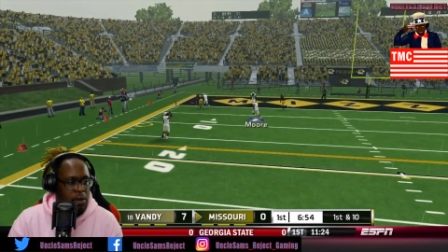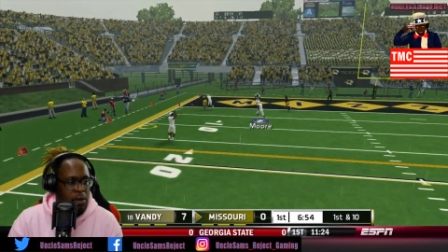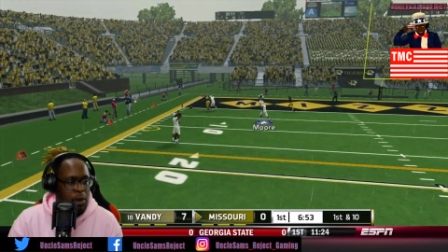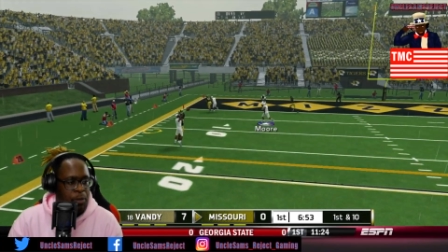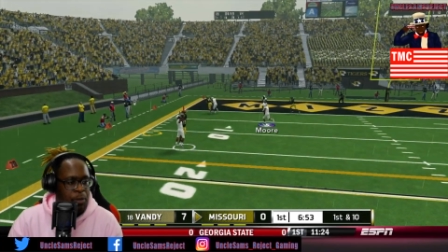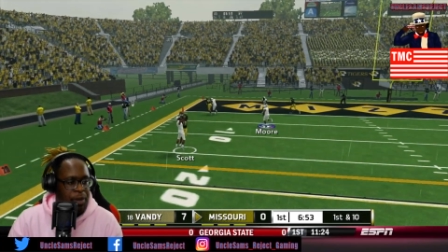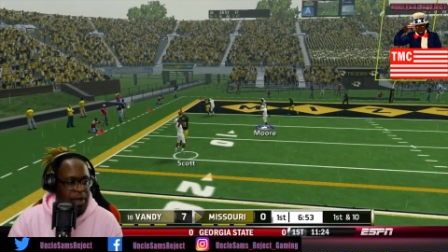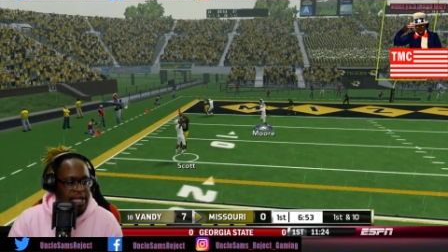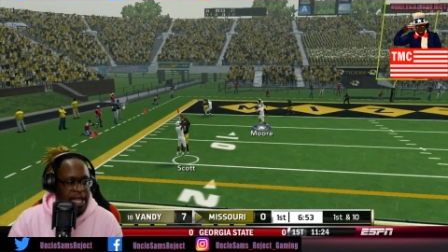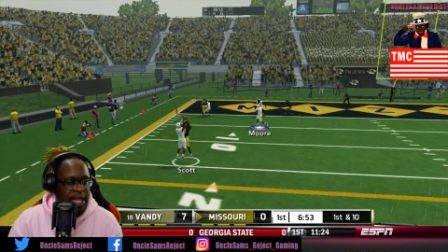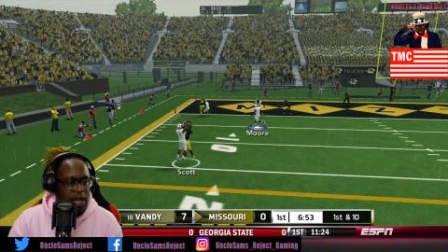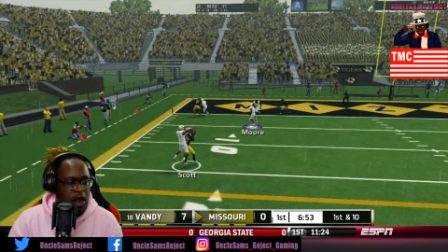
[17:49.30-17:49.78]

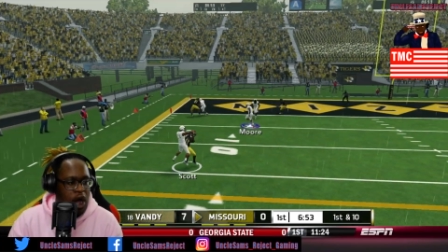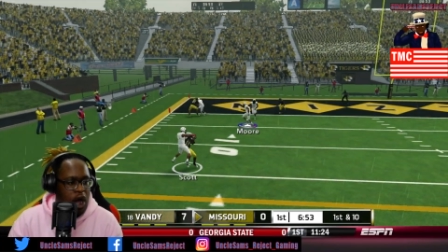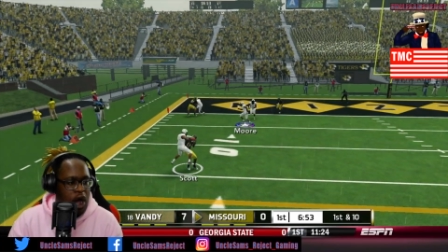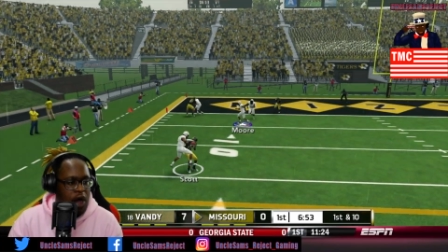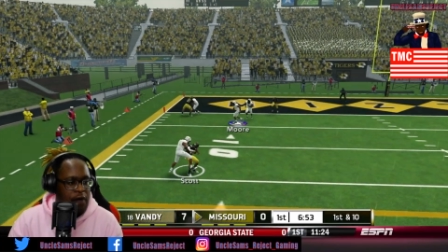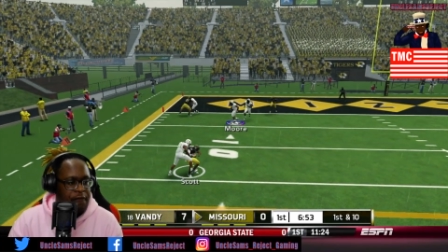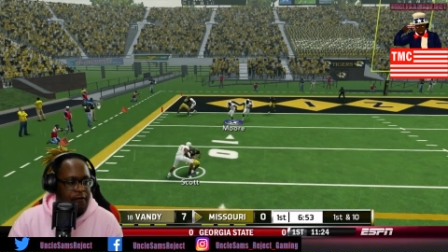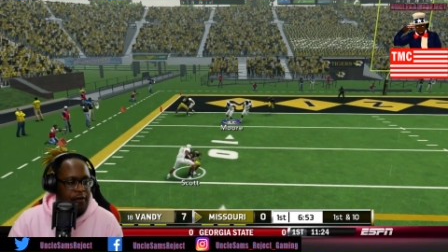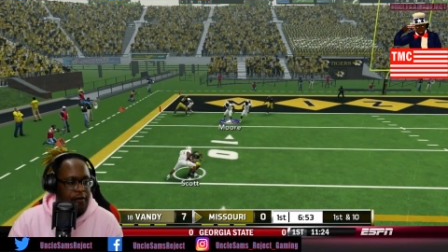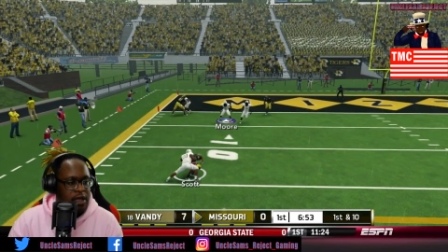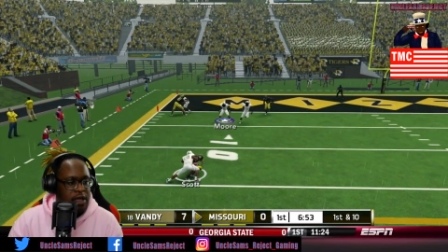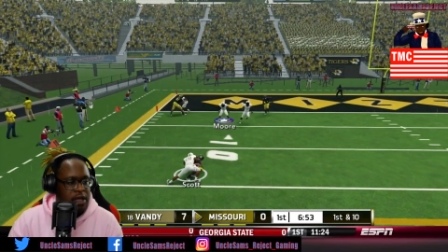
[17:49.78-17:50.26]
Come on, pick that
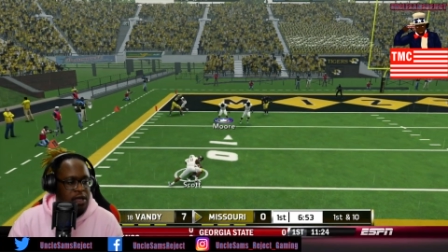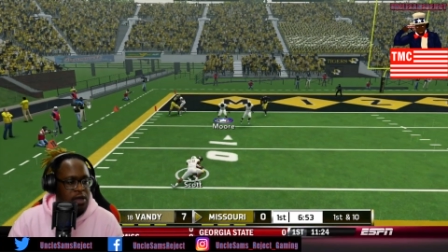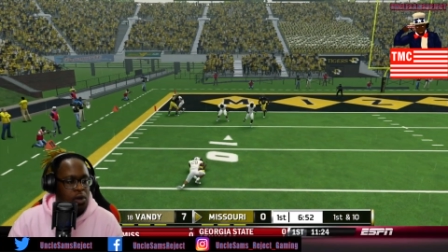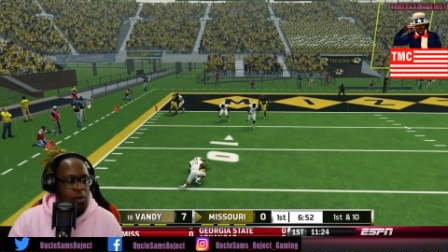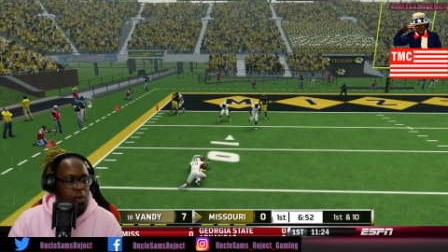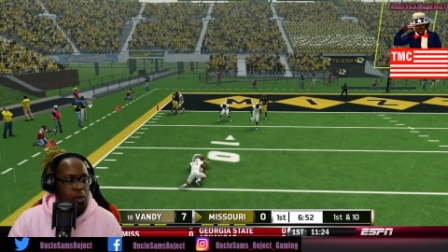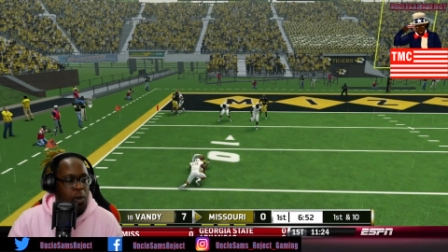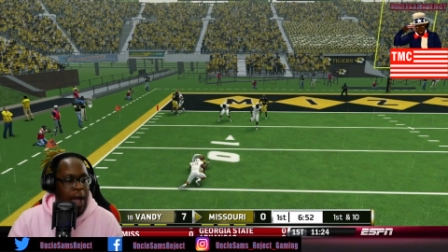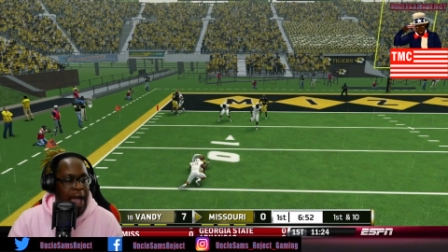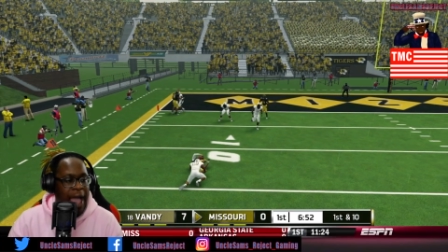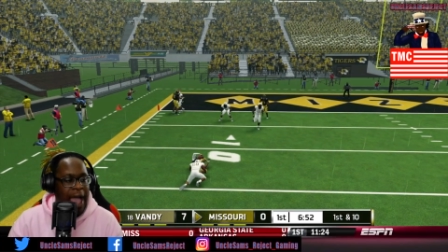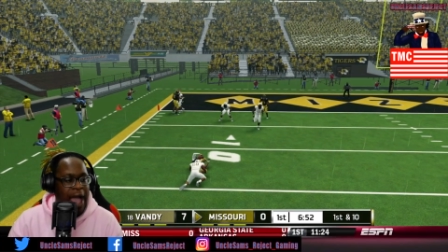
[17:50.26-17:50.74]
off.
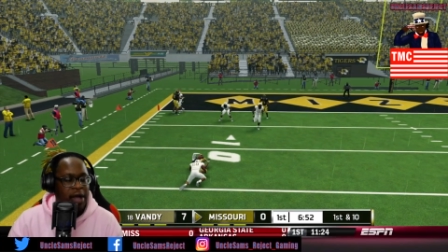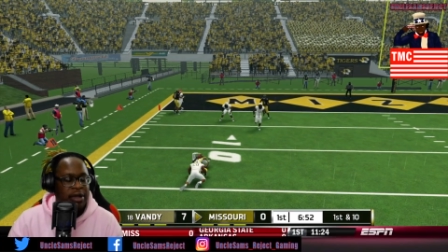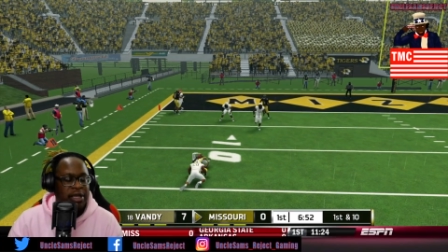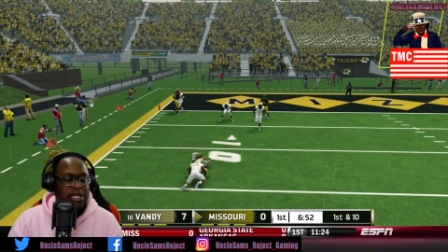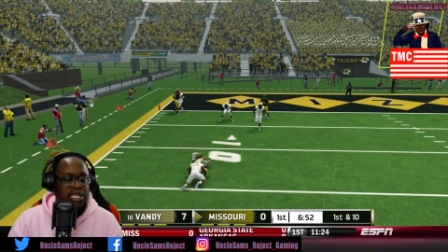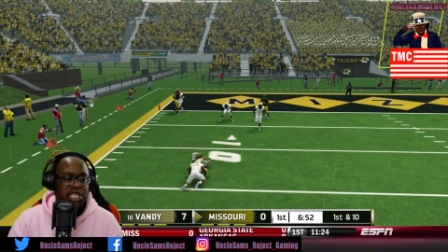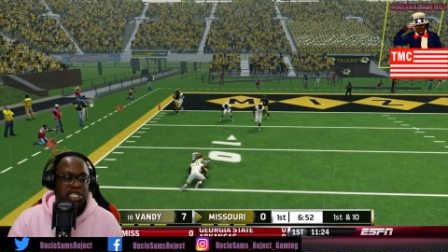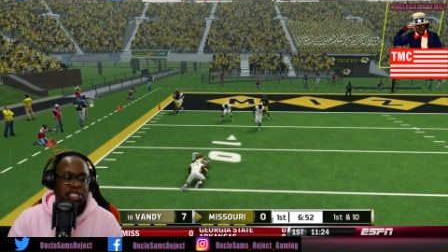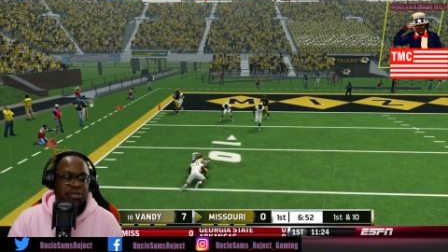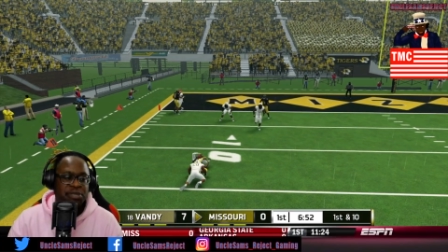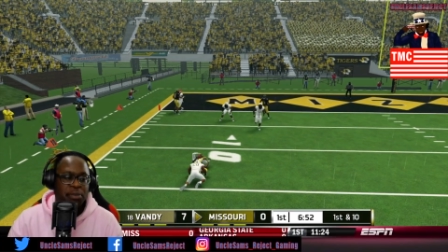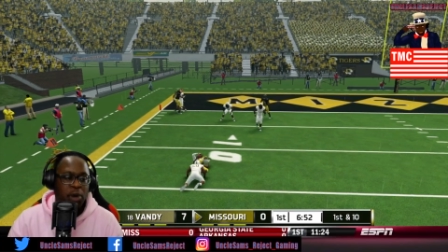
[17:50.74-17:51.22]
Wow,
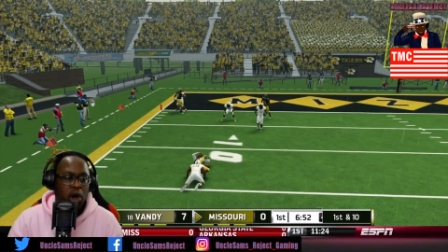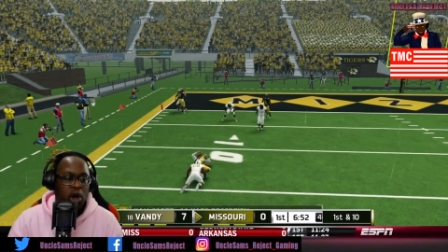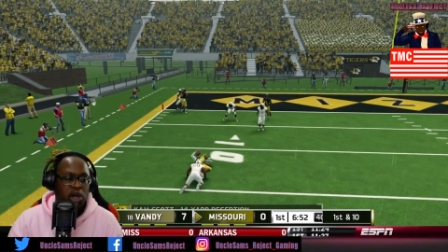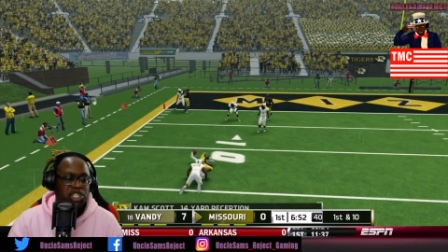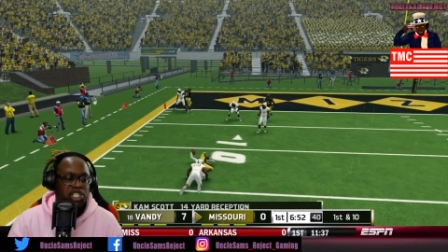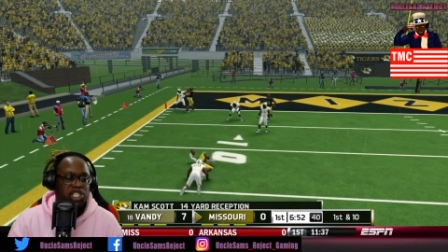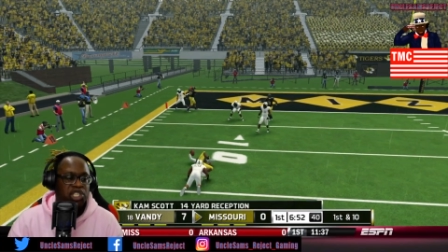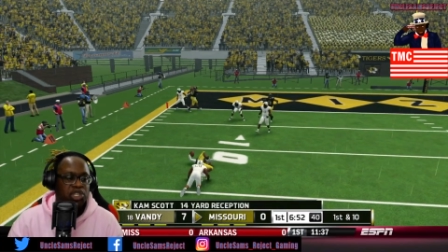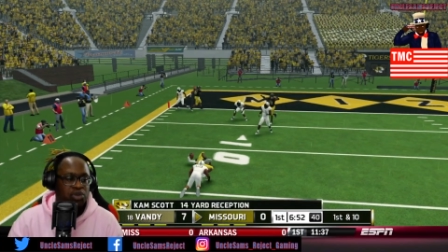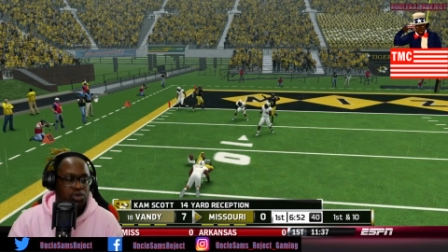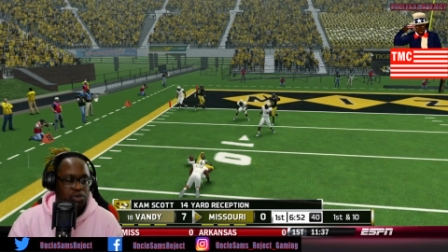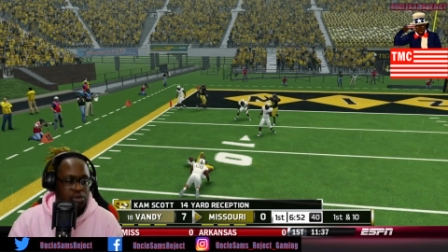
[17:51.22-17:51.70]
he just
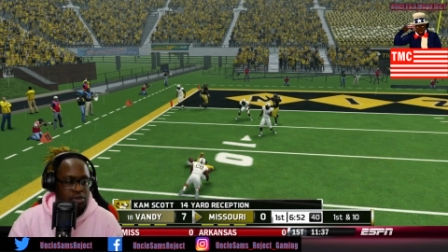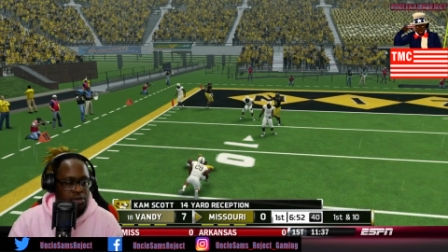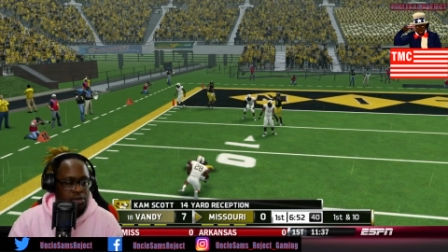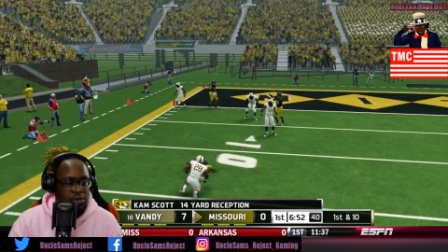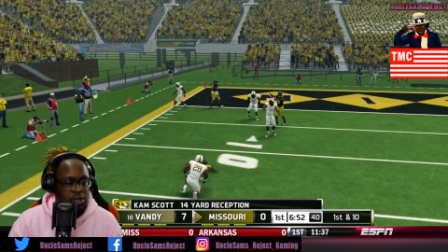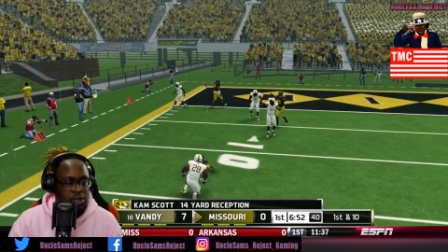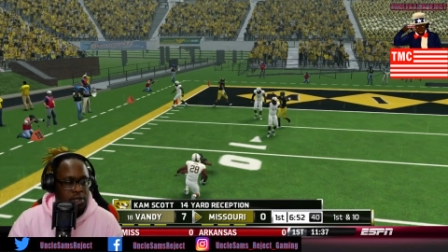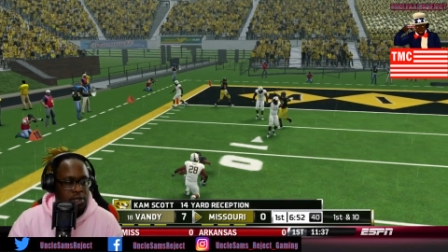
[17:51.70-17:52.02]
mossed you.